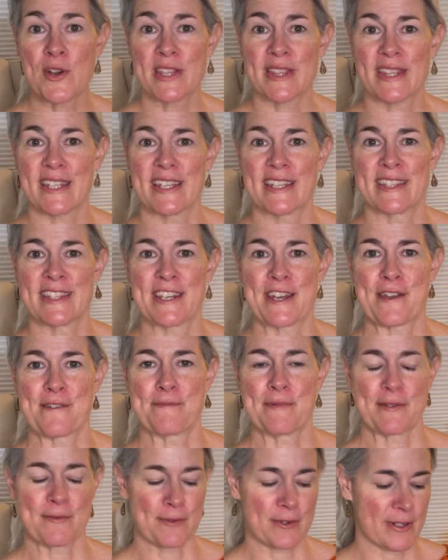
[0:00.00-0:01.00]
thing that I've
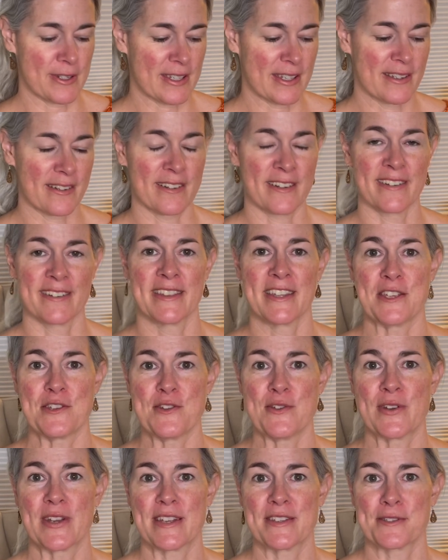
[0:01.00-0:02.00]
been working on that
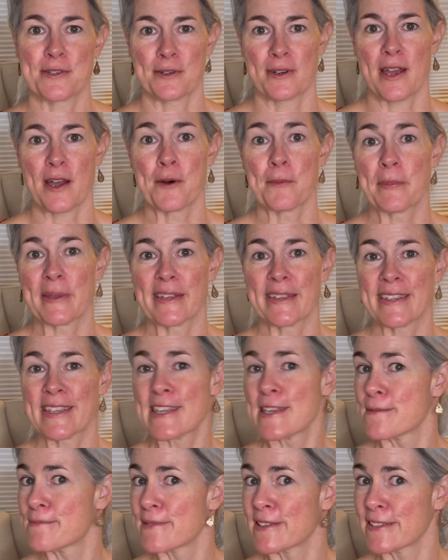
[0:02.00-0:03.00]
you guys are helping
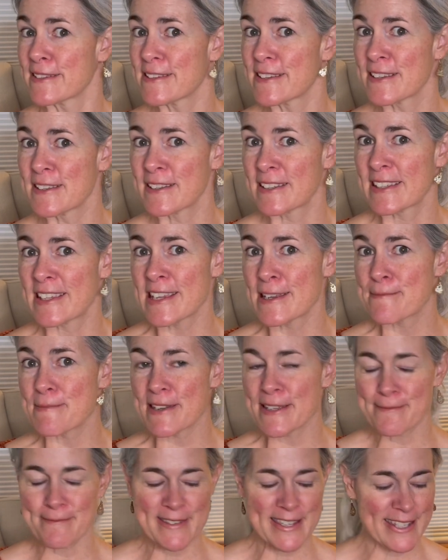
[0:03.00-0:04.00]

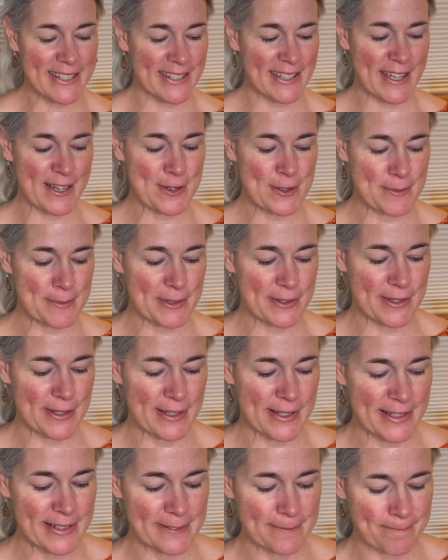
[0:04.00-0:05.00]
keeping me accountable
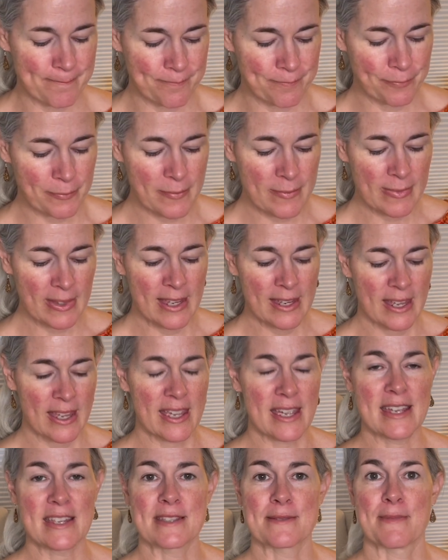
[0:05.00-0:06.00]
on
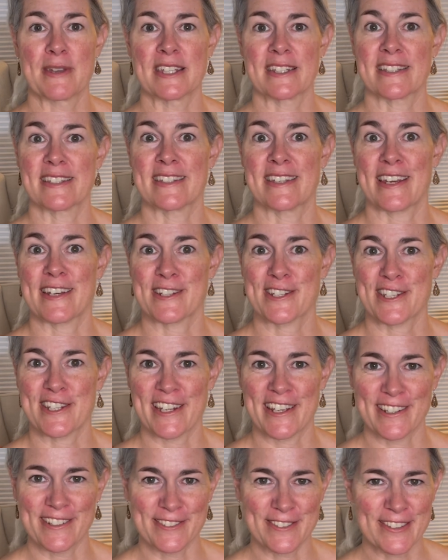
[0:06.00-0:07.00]
is my stash
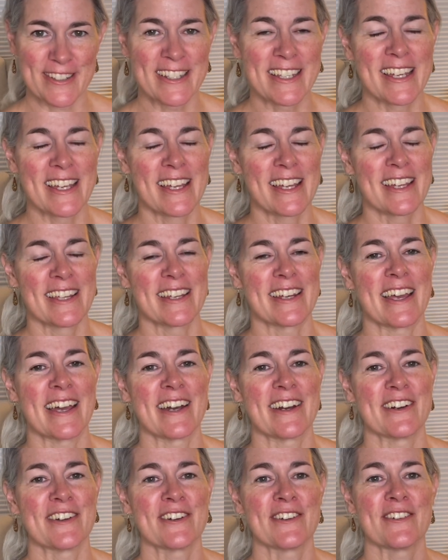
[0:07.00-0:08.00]
down.
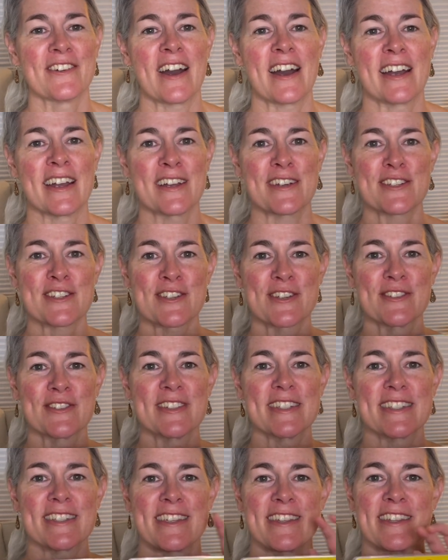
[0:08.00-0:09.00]
Now, I showed
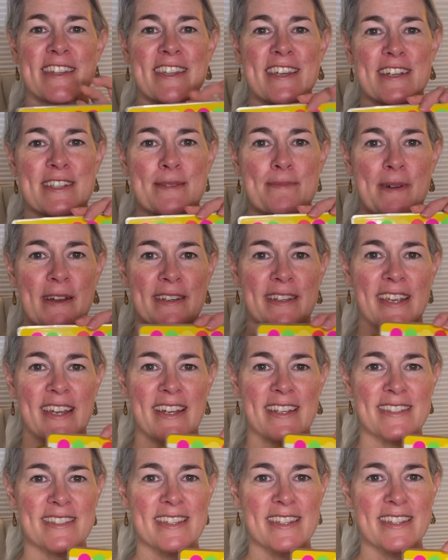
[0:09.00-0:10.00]
this on the last
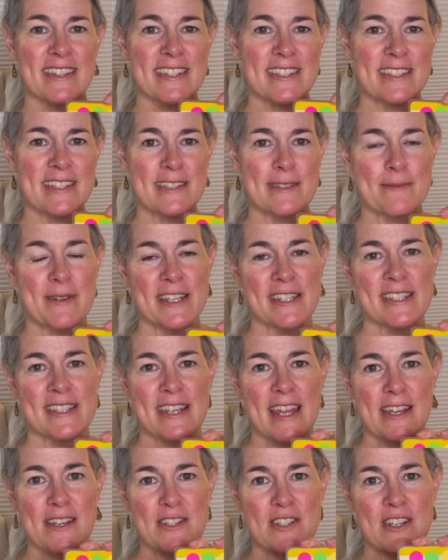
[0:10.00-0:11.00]
podcast that this is my
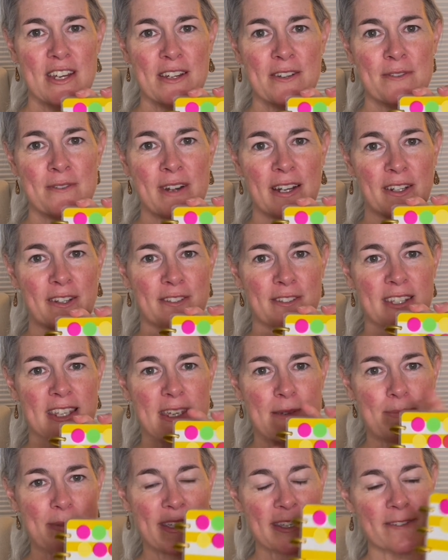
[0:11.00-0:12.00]
stash down record
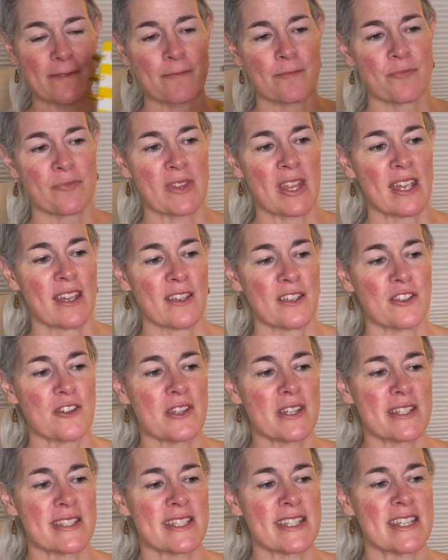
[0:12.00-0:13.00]
keeping. You
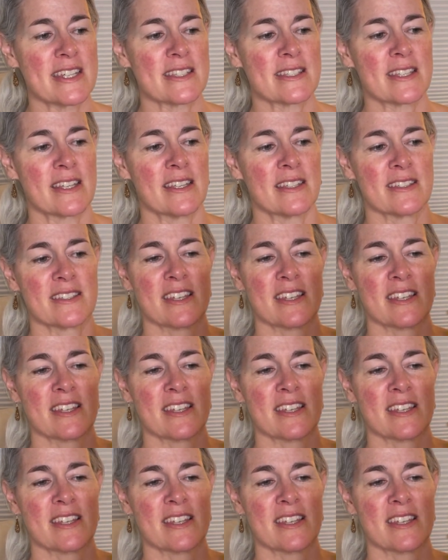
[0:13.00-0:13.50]
can see it says